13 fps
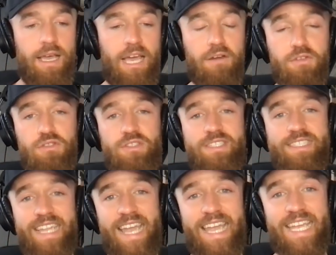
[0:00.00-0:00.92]
Head over to
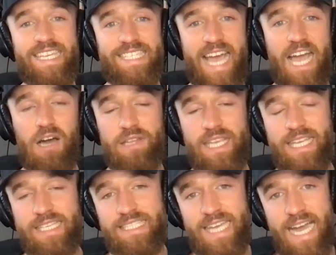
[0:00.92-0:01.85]

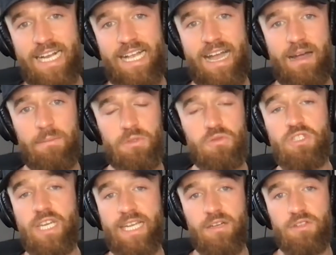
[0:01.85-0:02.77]
StayDialedIn.com to
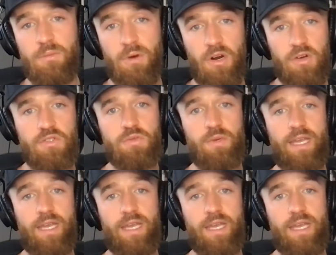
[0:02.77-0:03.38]
check out the merch.